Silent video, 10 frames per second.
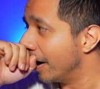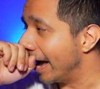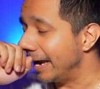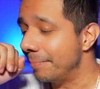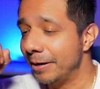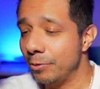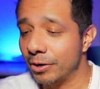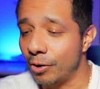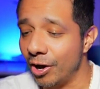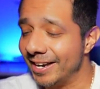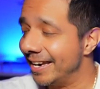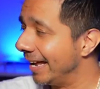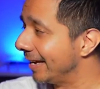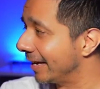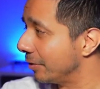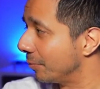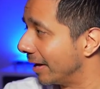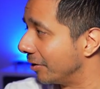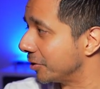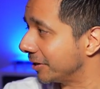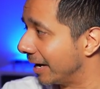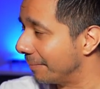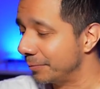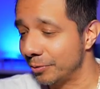Anybody caught naked without a stop